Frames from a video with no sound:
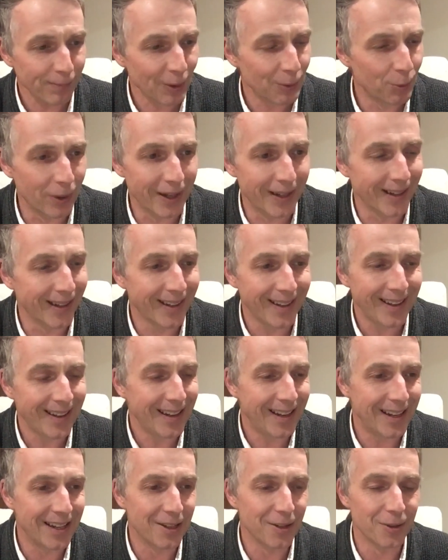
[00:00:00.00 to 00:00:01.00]
where
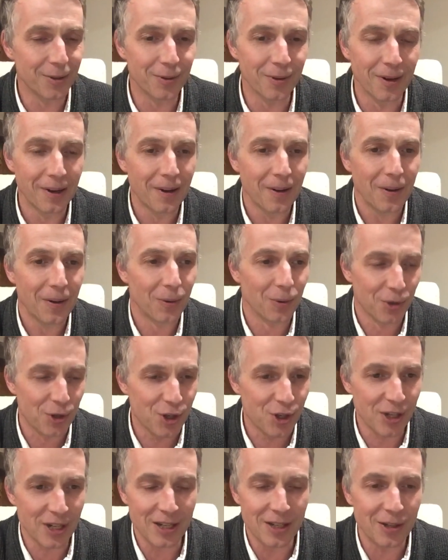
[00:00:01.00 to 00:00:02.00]
he who or
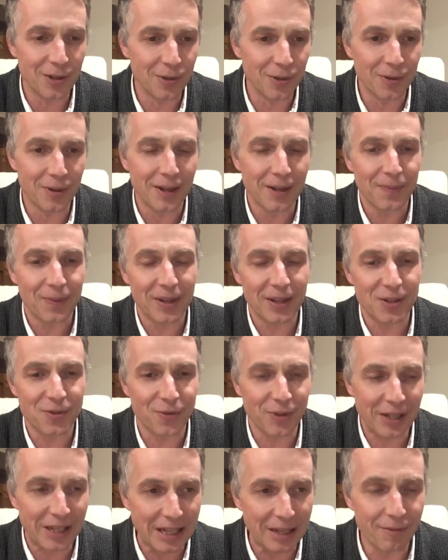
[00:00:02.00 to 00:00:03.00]
she who is
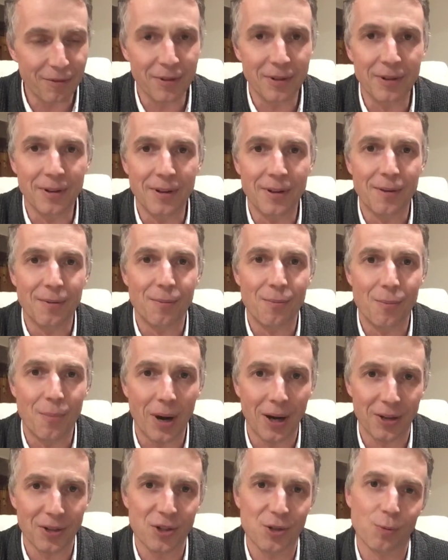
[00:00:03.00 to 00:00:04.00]
forgiven
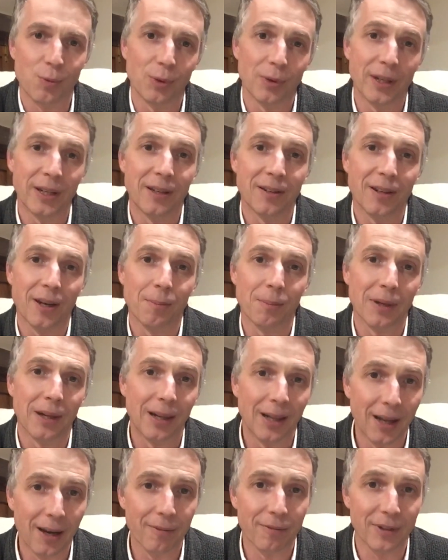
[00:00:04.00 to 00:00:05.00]
much will end up
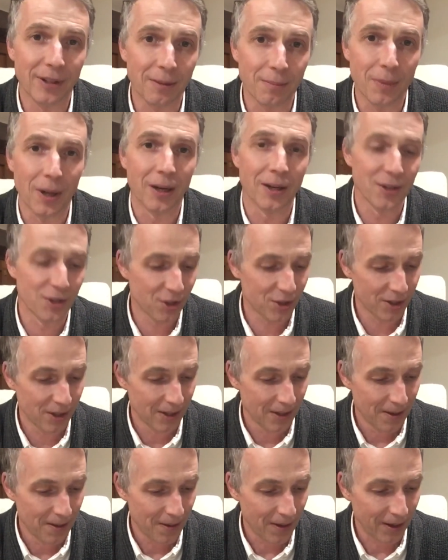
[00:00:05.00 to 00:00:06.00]
loving much.
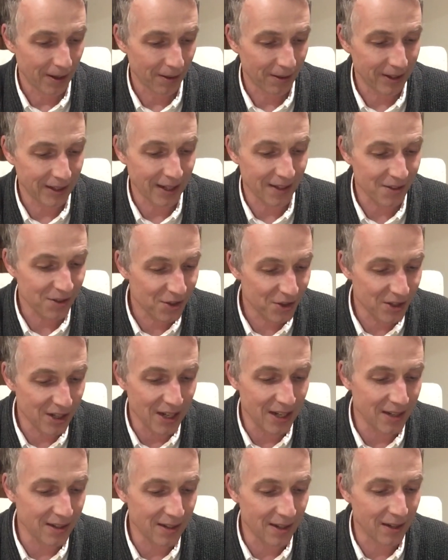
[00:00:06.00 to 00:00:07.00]
And I think that's
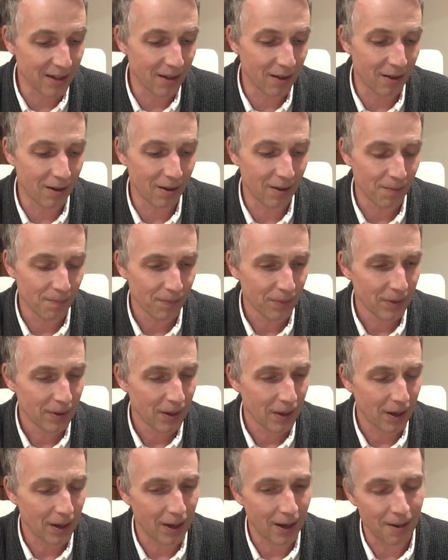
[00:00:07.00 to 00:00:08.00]
seen in our
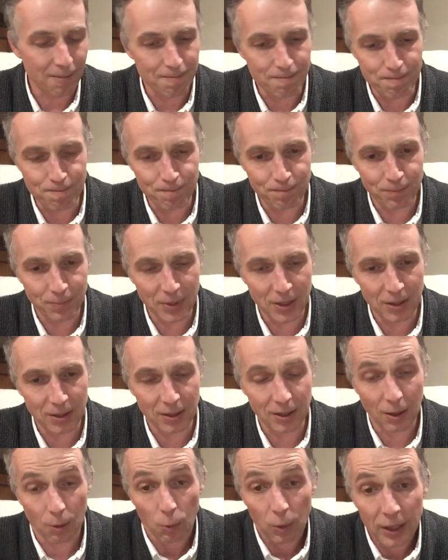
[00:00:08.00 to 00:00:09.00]

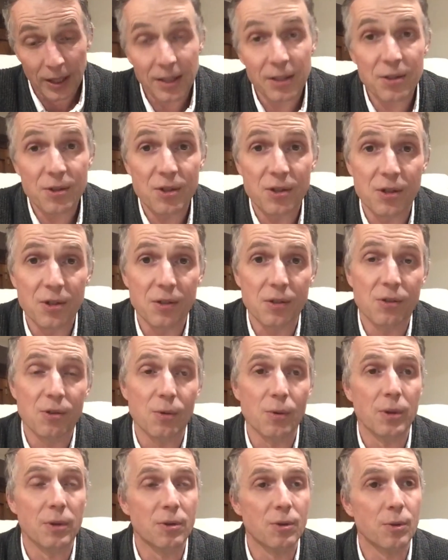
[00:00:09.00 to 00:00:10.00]
willingness
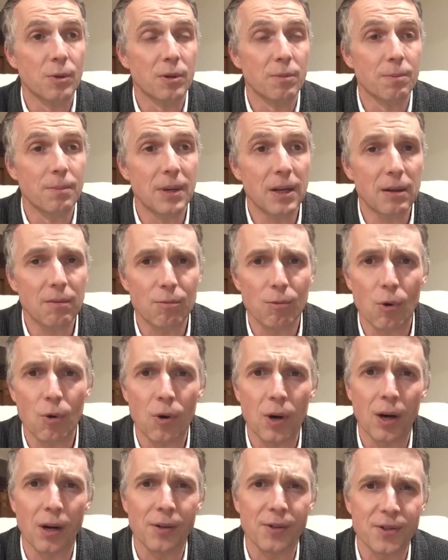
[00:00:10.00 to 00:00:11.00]
to admit
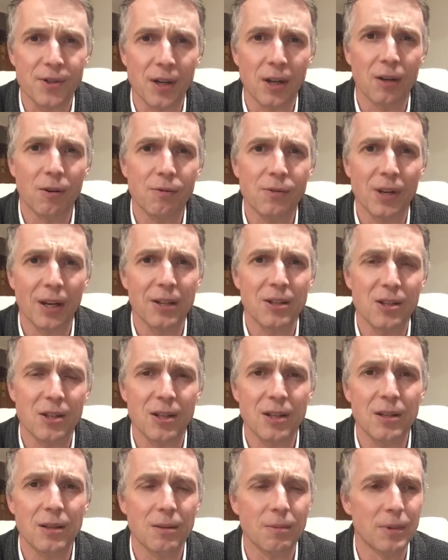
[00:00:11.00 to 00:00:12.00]
wrong ourselves,
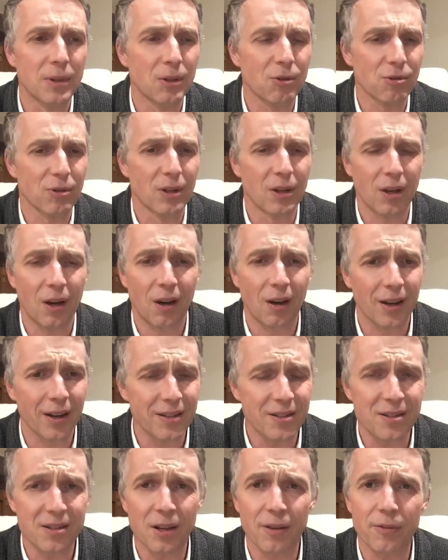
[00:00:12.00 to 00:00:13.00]
actually, that we're not trying to
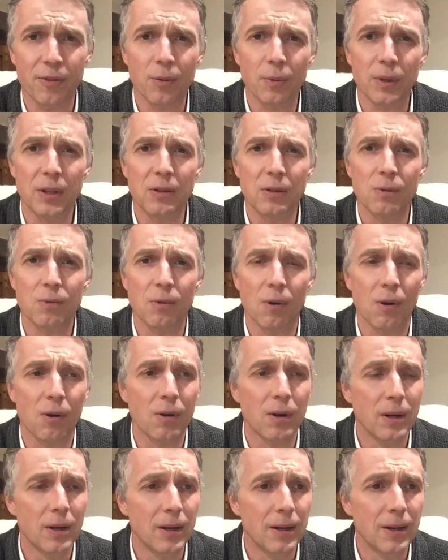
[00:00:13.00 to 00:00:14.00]
hide stuff that we do wrong,